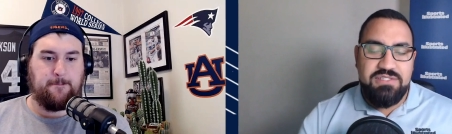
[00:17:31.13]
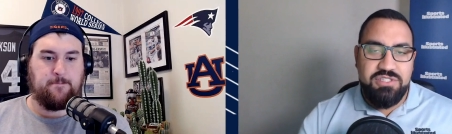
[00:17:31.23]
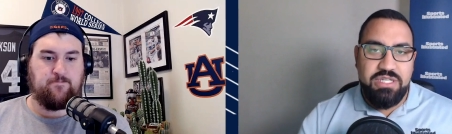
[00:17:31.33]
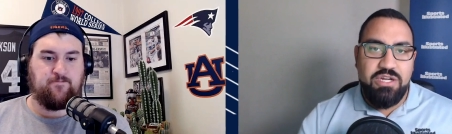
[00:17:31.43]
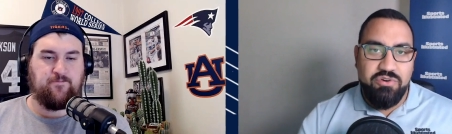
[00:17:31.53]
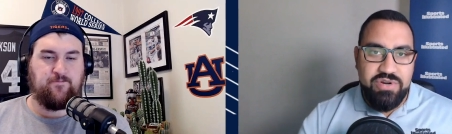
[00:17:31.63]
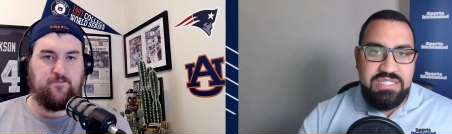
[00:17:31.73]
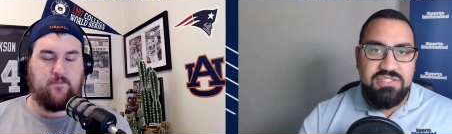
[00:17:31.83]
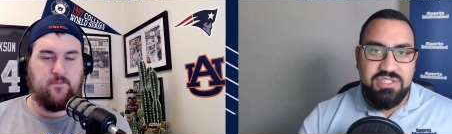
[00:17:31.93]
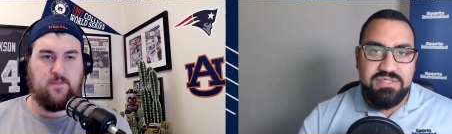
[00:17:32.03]
Speaker 1: should increase
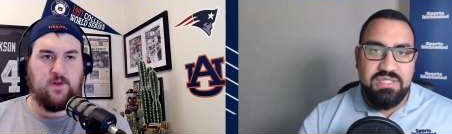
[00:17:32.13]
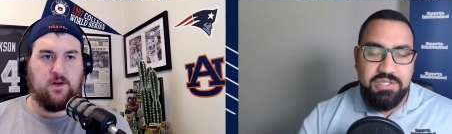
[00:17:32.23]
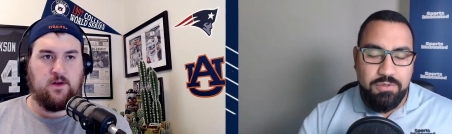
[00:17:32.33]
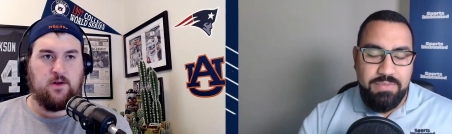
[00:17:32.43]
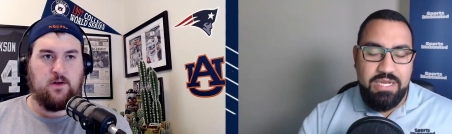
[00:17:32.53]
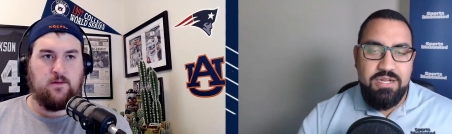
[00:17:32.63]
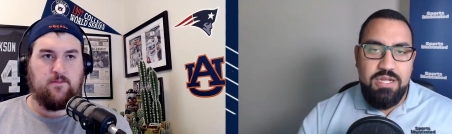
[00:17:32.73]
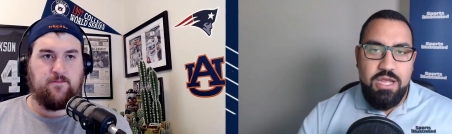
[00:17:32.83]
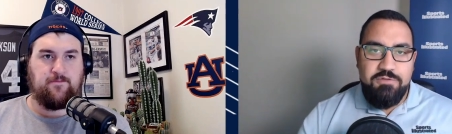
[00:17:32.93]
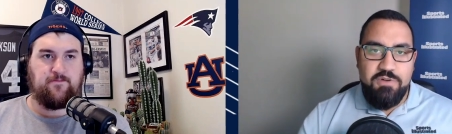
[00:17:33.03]
just a little bit
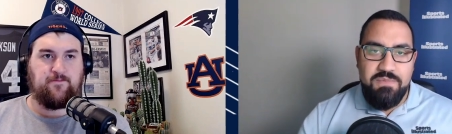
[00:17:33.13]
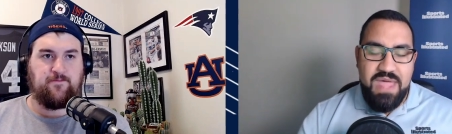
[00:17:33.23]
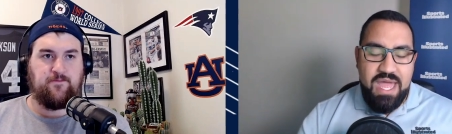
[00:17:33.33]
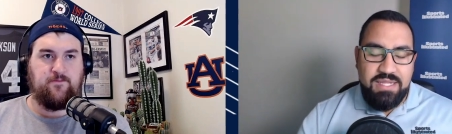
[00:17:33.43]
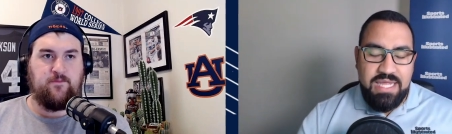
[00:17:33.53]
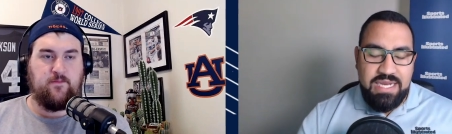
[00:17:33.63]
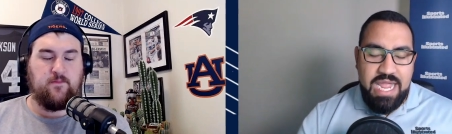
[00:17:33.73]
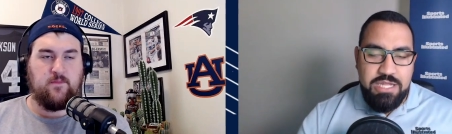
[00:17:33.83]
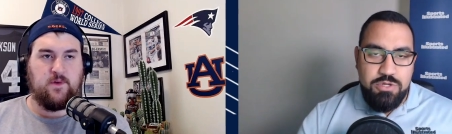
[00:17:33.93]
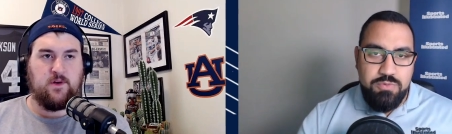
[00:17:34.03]
from that, that
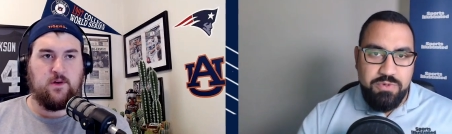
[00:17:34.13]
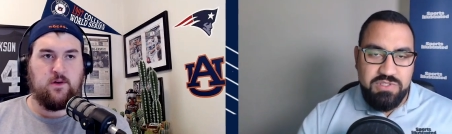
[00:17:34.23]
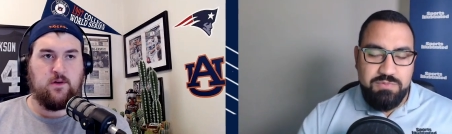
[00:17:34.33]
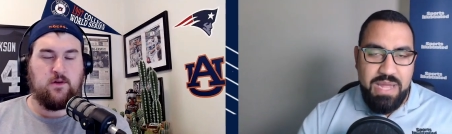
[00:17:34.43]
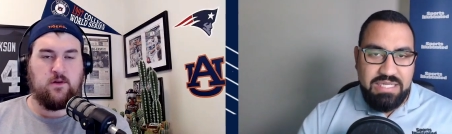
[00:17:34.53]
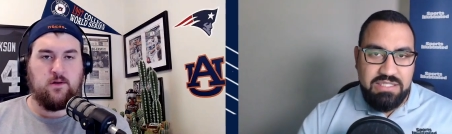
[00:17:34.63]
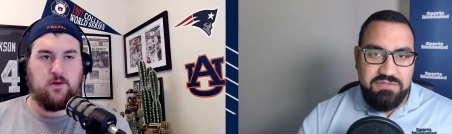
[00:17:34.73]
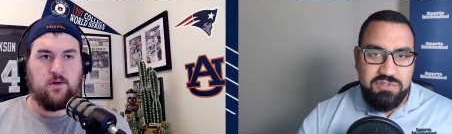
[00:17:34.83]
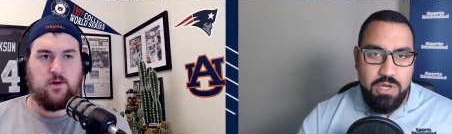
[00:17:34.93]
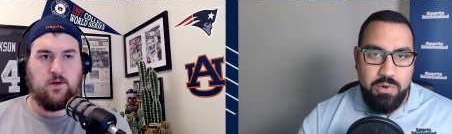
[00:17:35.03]
AU perspective.
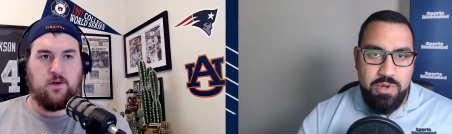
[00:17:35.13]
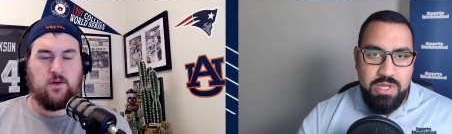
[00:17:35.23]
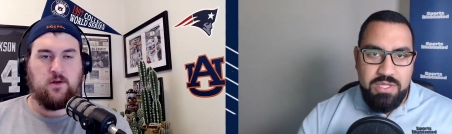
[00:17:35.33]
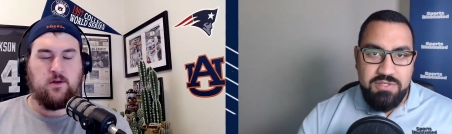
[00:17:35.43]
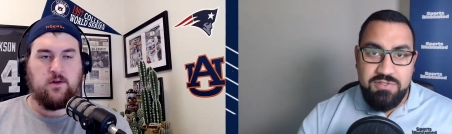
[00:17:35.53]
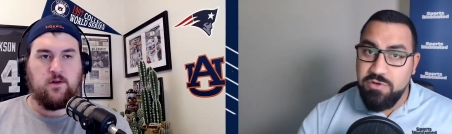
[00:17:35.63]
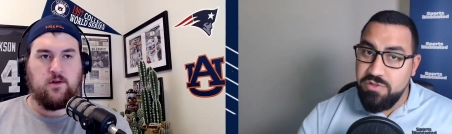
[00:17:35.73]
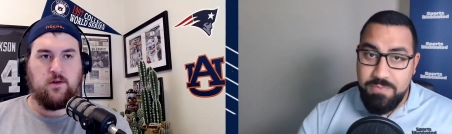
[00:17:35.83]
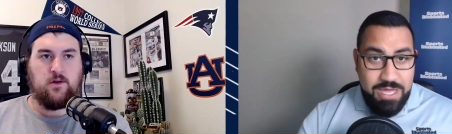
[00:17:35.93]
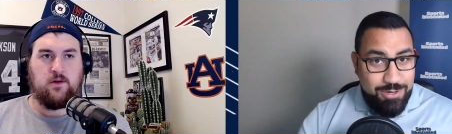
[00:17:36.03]
So the sooner the
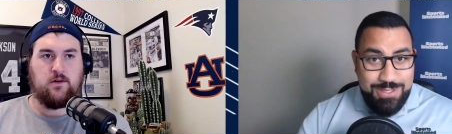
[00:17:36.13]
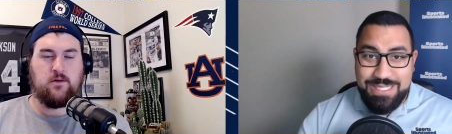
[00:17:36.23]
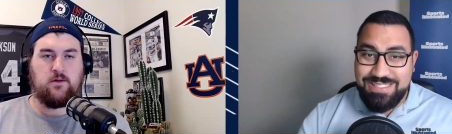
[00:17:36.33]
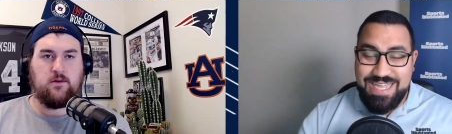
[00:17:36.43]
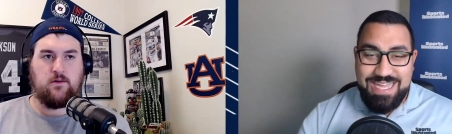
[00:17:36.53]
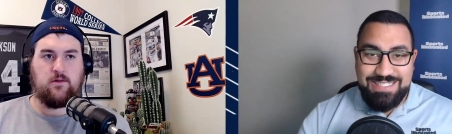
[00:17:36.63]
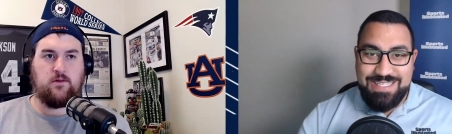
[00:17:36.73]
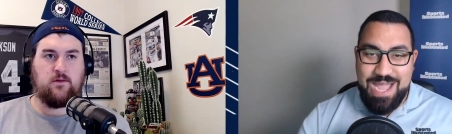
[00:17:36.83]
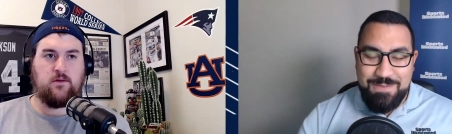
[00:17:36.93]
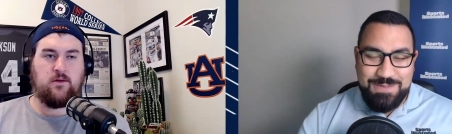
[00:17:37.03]
better in this case, the
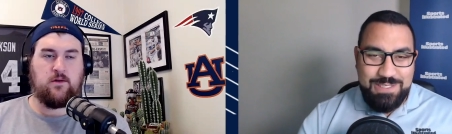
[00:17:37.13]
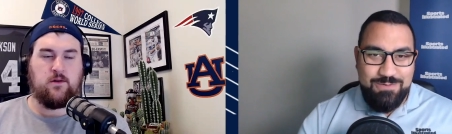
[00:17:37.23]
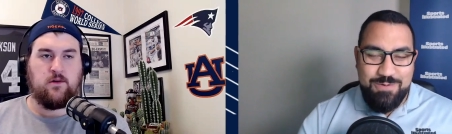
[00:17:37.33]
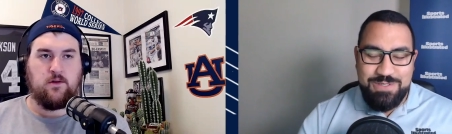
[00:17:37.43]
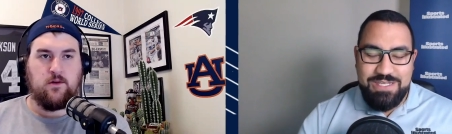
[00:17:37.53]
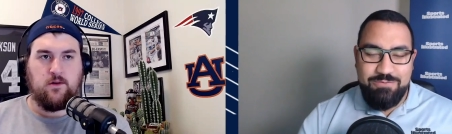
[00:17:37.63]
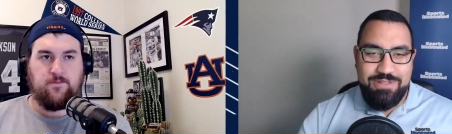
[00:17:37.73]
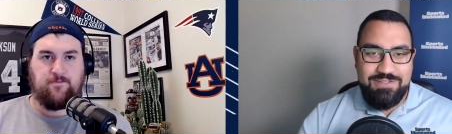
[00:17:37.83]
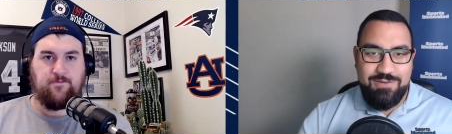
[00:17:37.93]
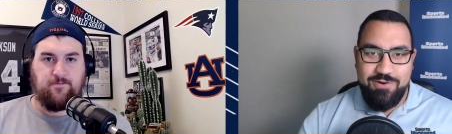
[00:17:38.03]
opposite of what we said with
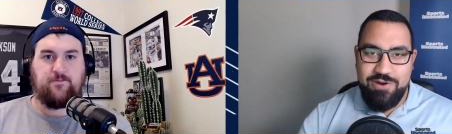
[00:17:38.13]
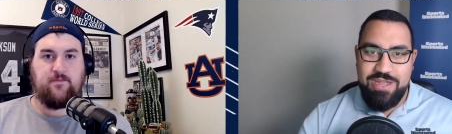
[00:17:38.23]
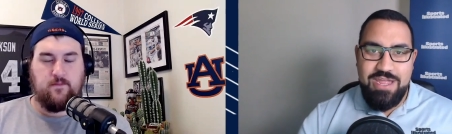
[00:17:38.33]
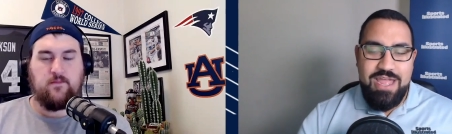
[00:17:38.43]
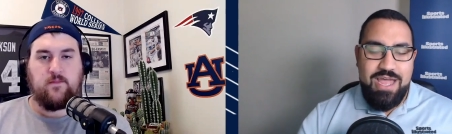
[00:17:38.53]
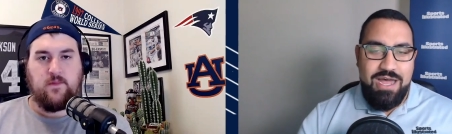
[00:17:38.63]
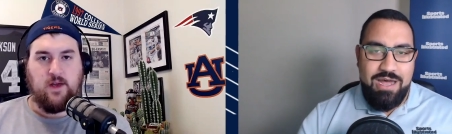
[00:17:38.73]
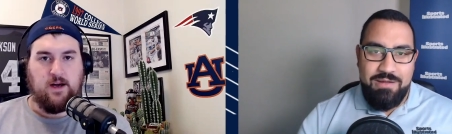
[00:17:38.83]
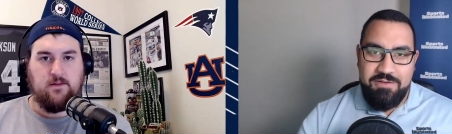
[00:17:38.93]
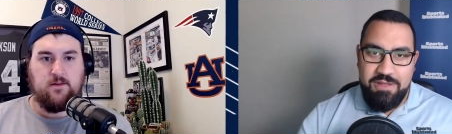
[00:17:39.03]
Sorey. Uh, yeah. Uh,
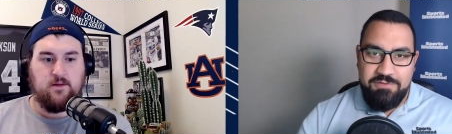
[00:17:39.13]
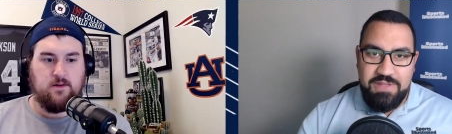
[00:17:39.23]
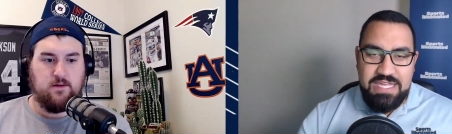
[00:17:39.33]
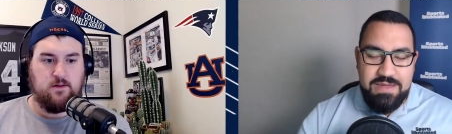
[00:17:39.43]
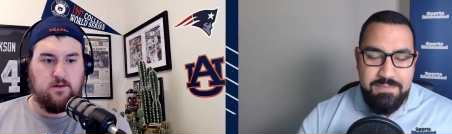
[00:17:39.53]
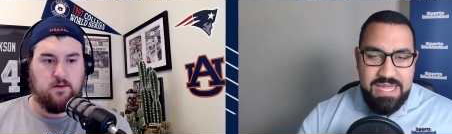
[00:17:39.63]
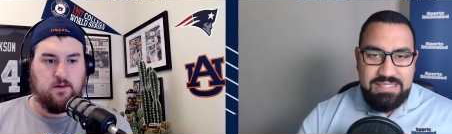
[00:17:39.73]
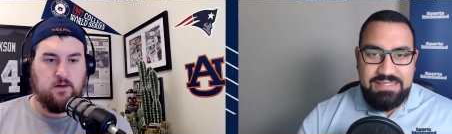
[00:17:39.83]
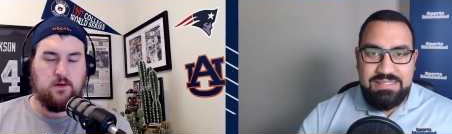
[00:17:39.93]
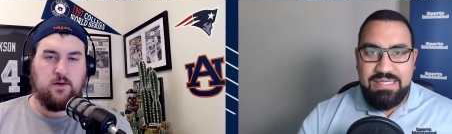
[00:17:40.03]
if, if, he
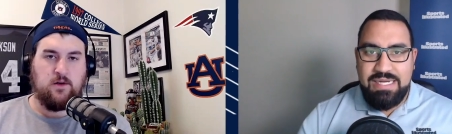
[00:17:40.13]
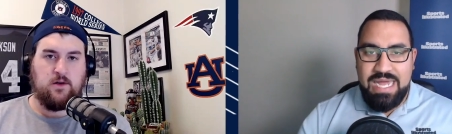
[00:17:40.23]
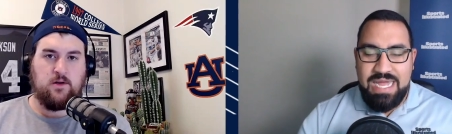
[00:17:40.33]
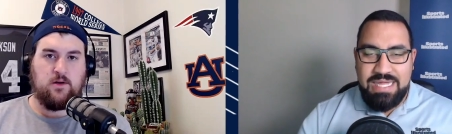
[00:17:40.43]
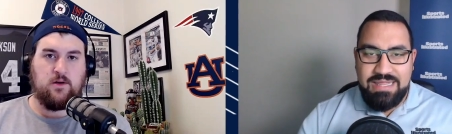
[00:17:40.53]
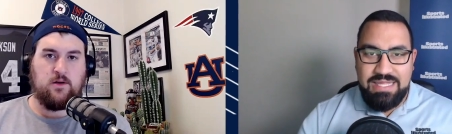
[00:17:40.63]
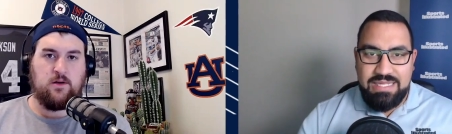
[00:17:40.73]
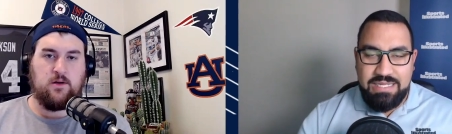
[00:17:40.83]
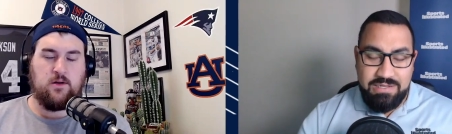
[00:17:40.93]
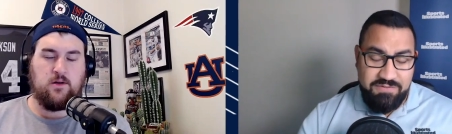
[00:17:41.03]
commits, uh, I, I think
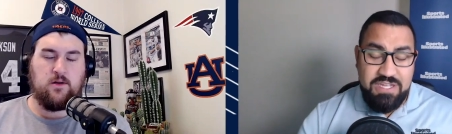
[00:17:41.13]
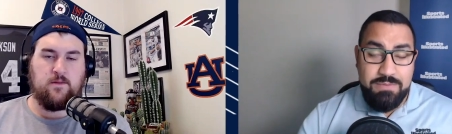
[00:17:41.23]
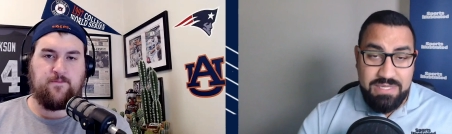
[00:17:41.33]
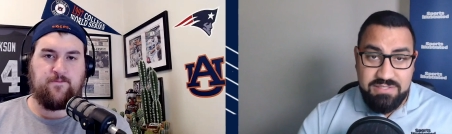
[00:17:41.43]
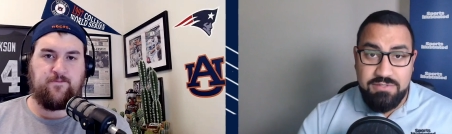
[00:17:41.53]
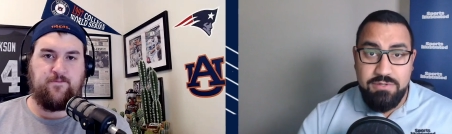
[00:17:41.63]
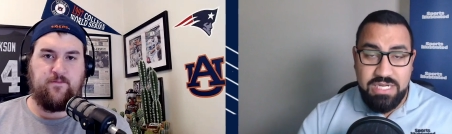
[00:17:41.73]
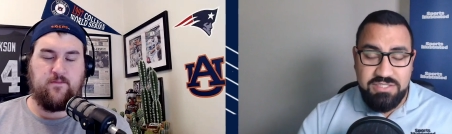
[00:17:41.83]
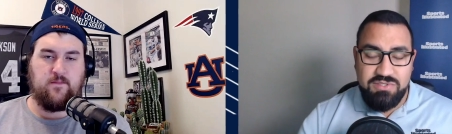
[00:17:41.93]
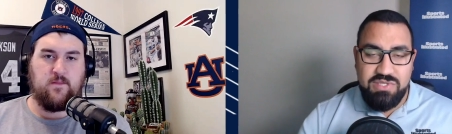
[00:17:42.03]
if he commits soon, I
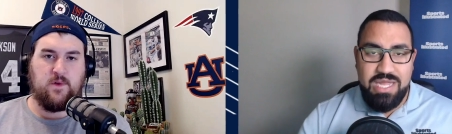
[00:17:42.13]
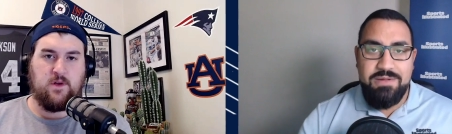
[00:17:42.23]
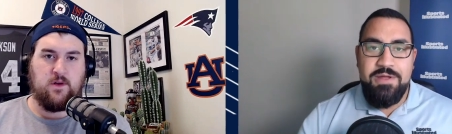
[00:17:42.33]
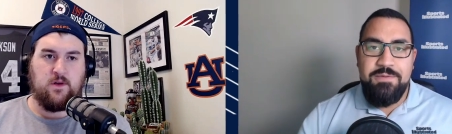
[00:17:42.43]
should say,